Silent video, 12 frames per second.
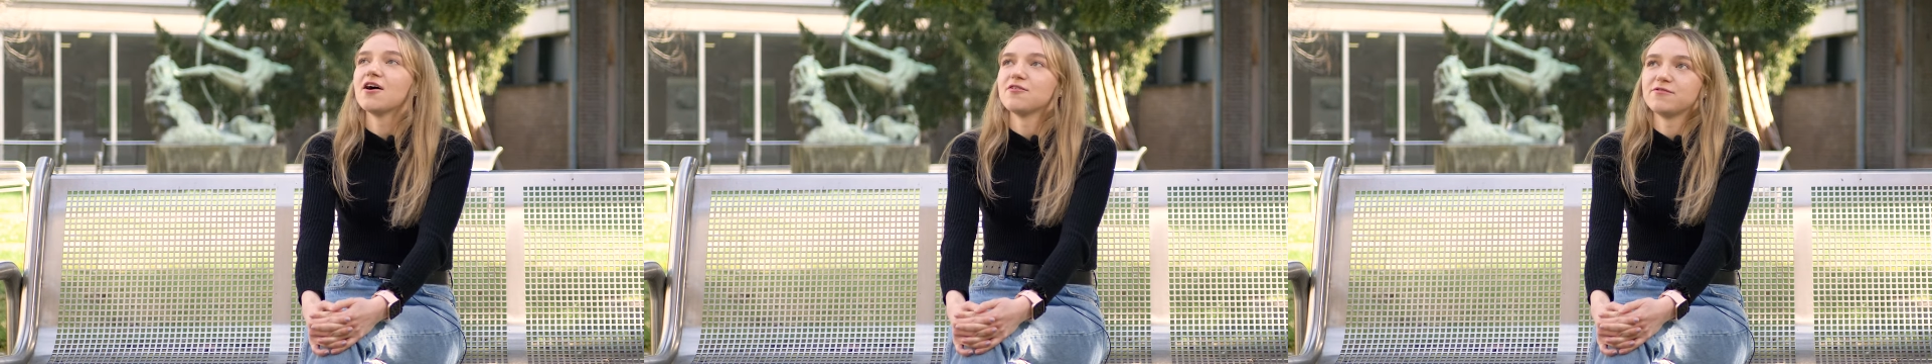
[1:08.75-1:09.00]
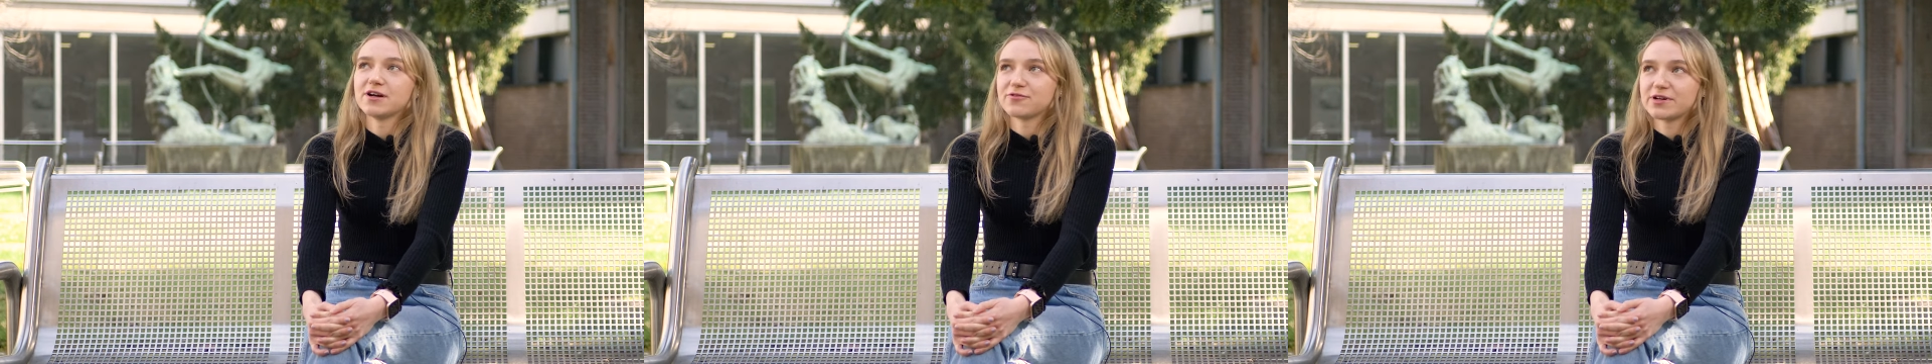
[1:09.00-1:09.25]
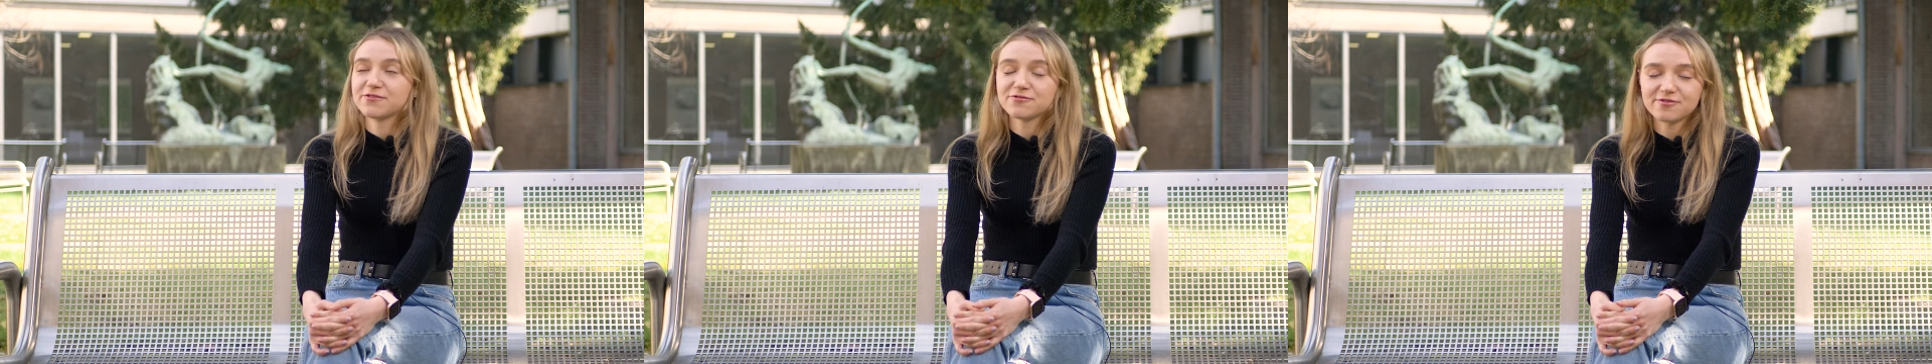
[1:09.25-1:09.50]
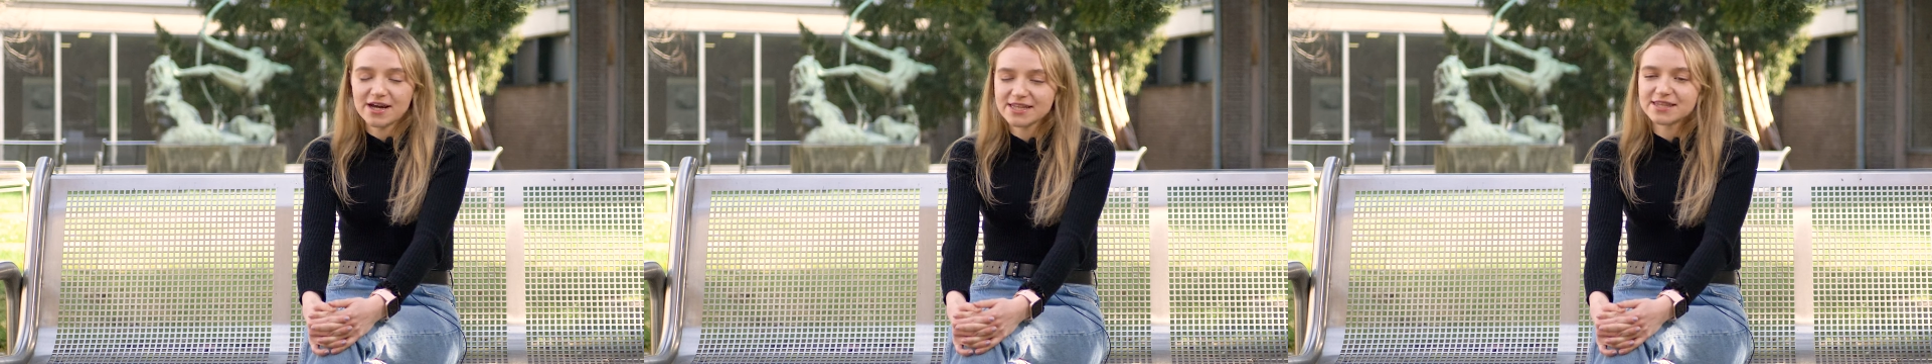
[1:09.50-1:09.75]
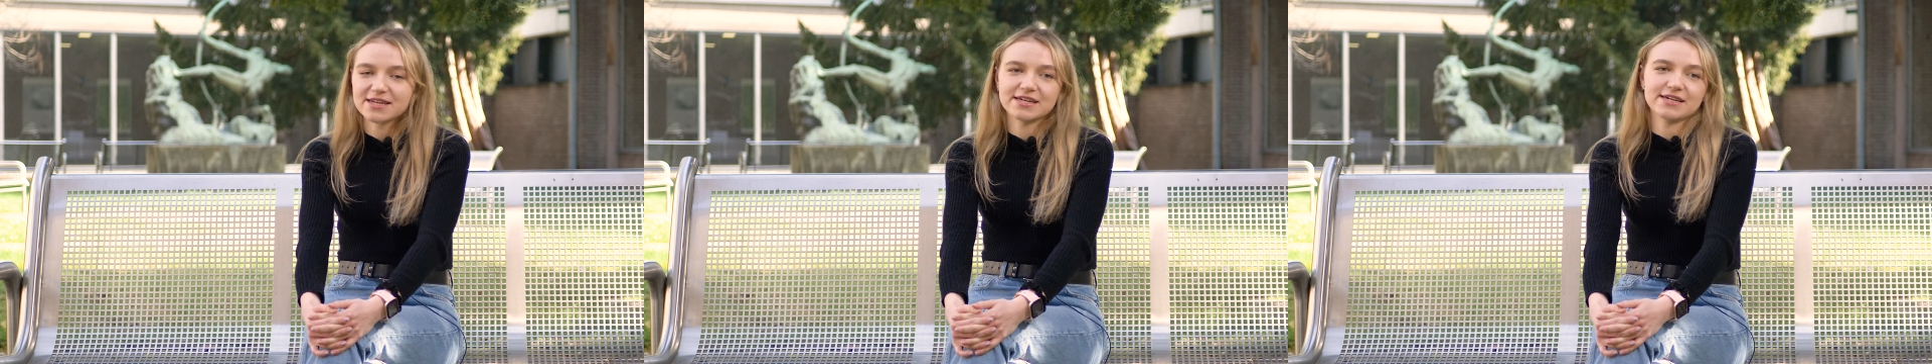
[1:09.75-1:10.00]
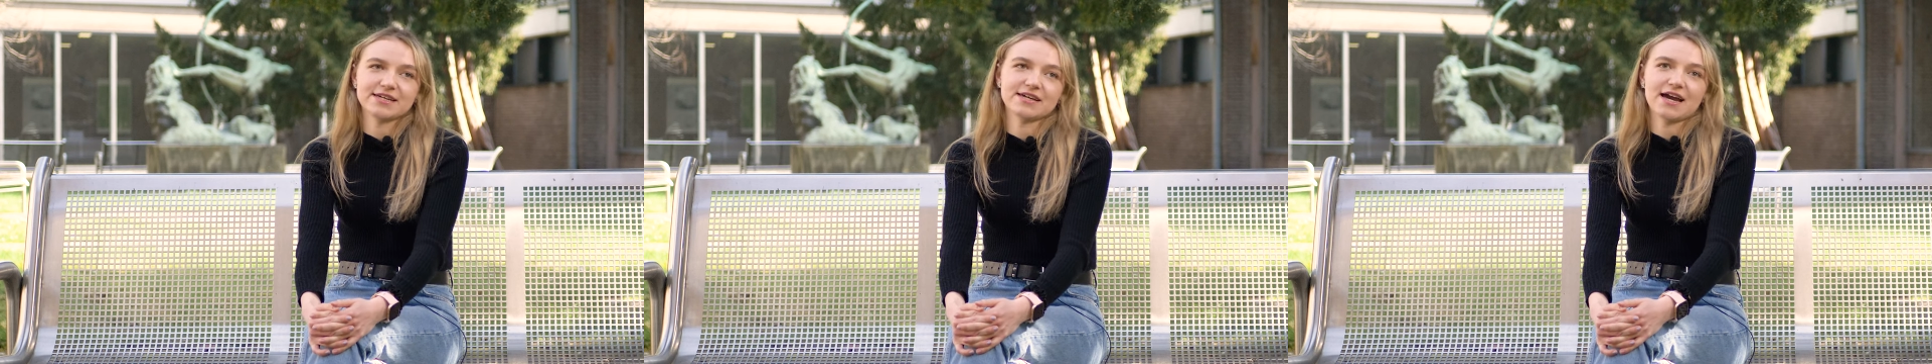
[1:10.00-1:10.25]
very
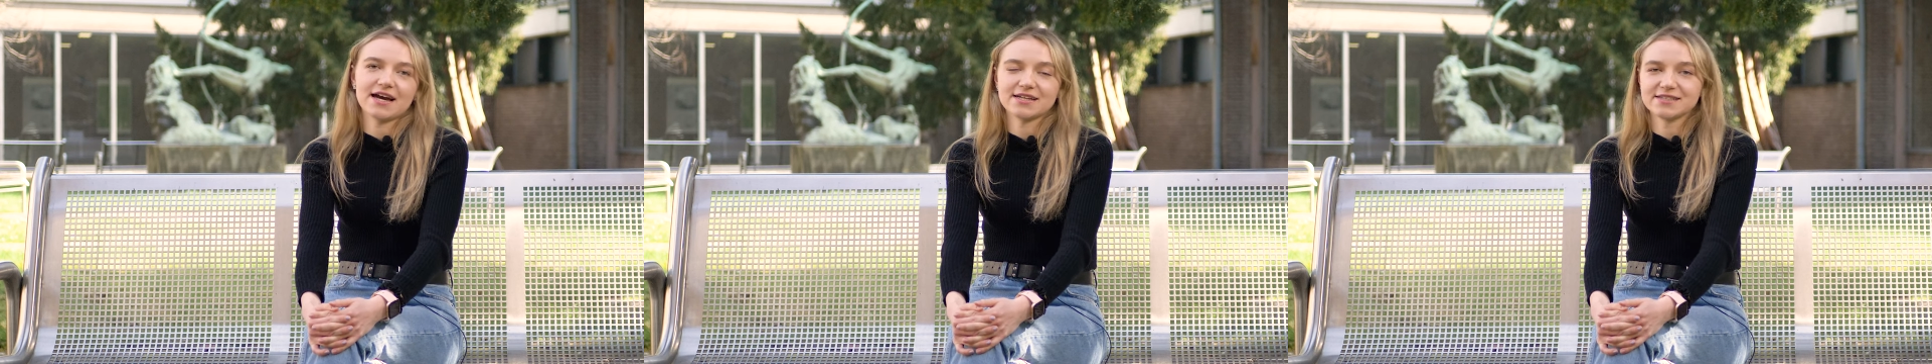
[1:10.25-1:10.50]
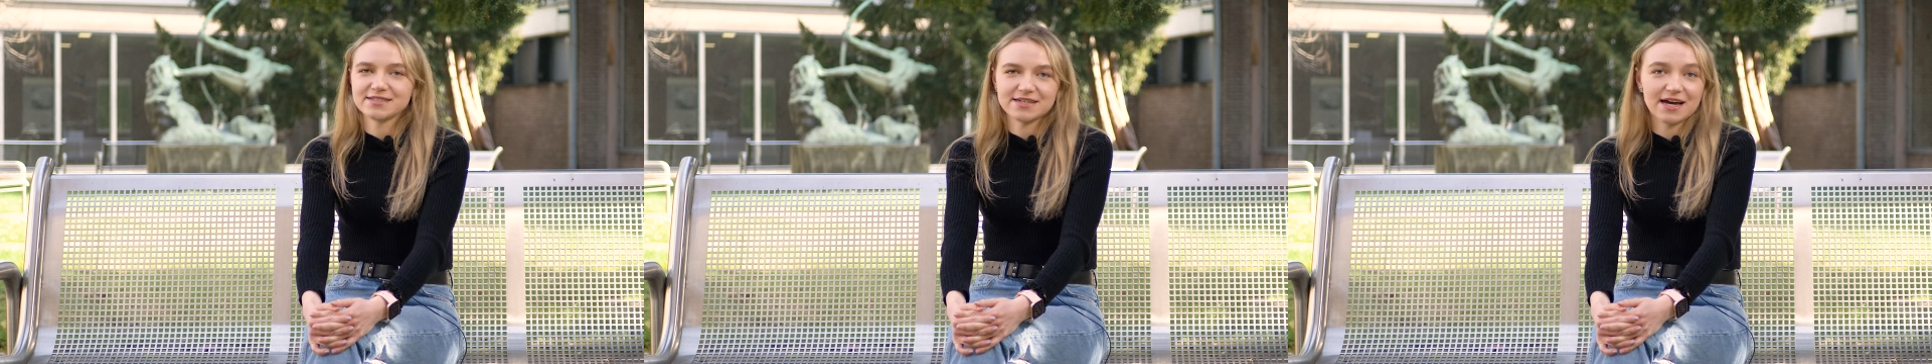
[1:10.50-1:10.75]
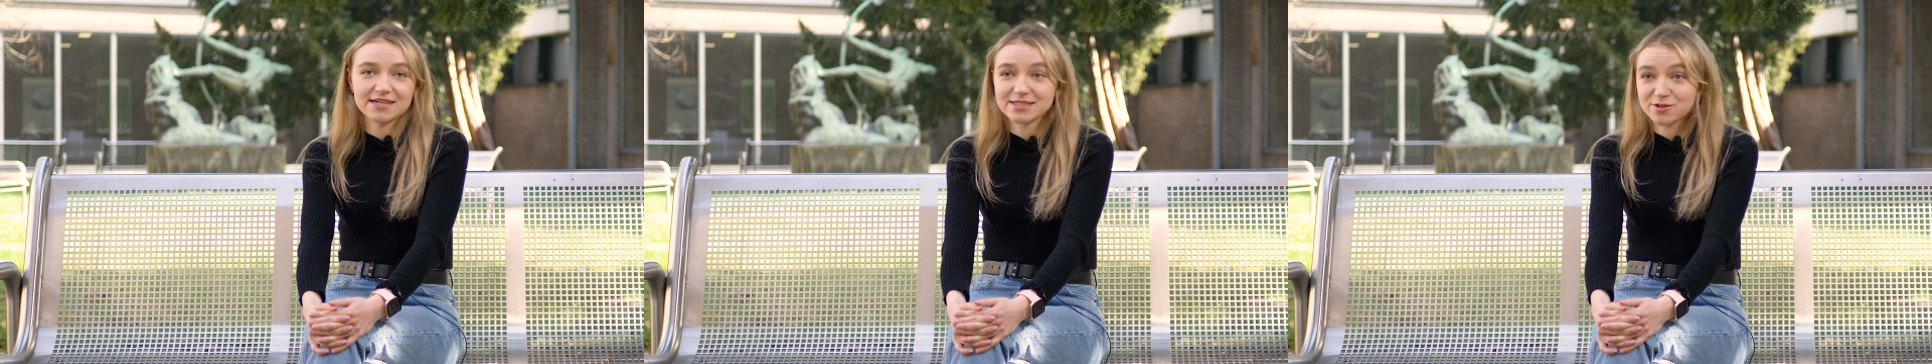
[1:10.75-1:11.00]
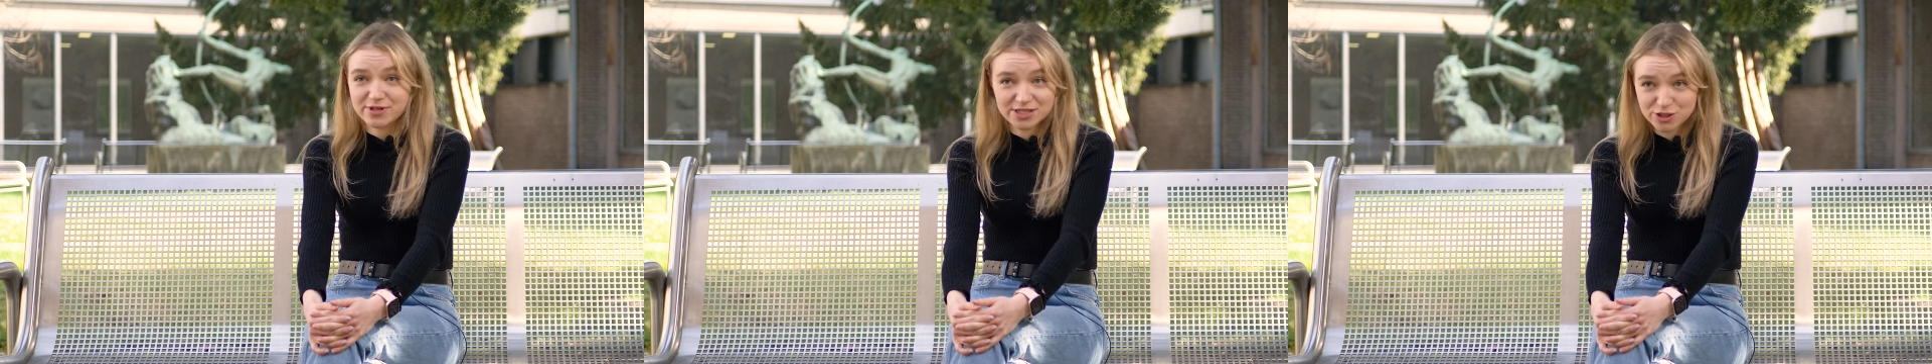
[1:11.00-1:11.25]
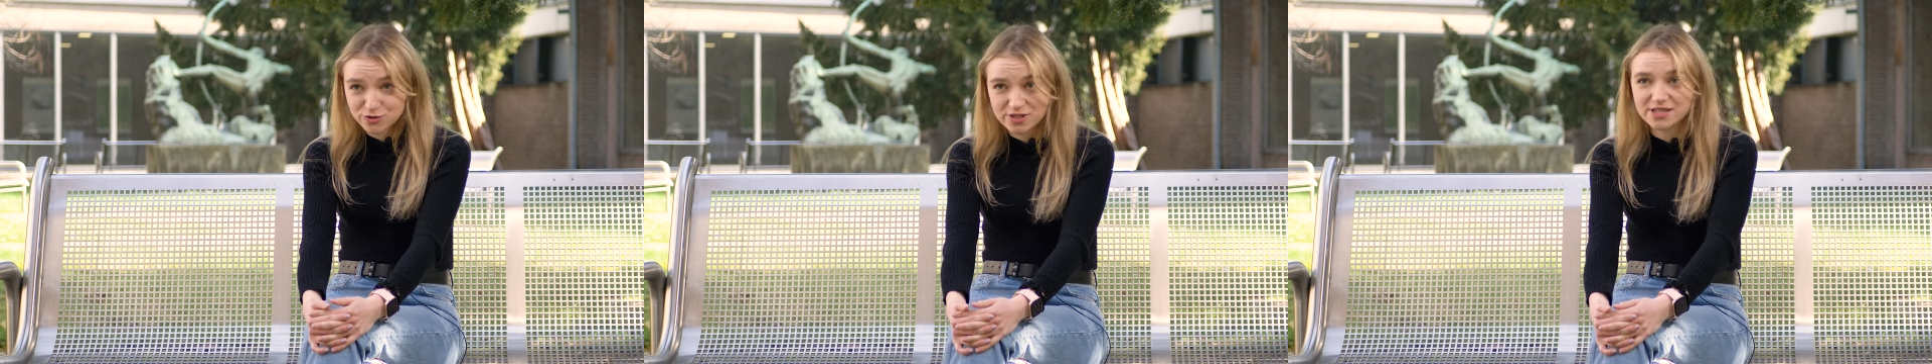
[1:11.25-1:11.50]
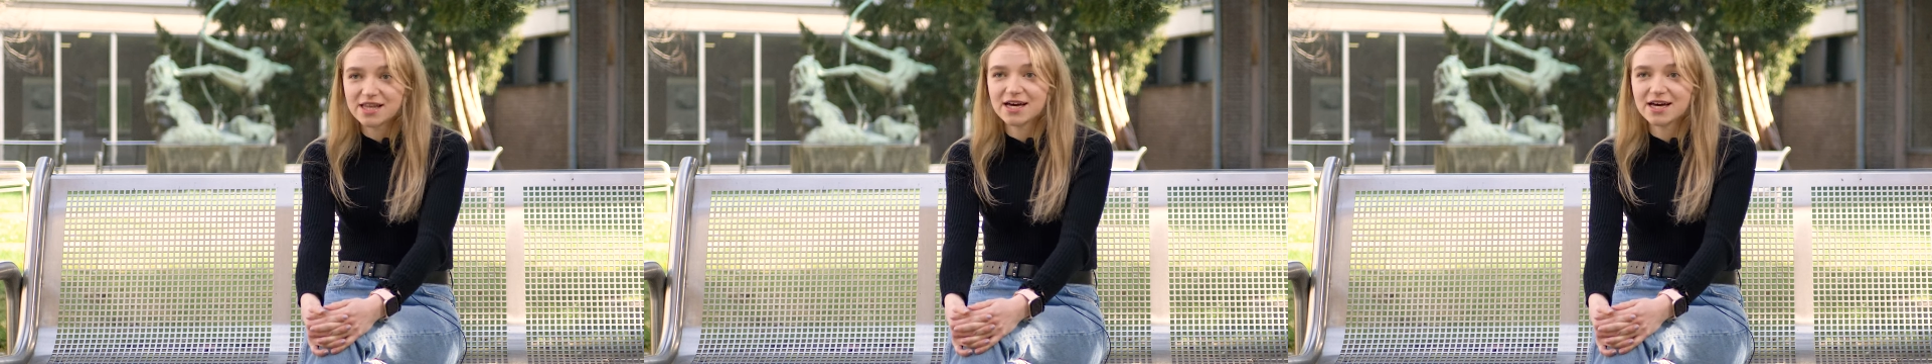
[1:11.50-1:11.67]
friendly, and it has a great student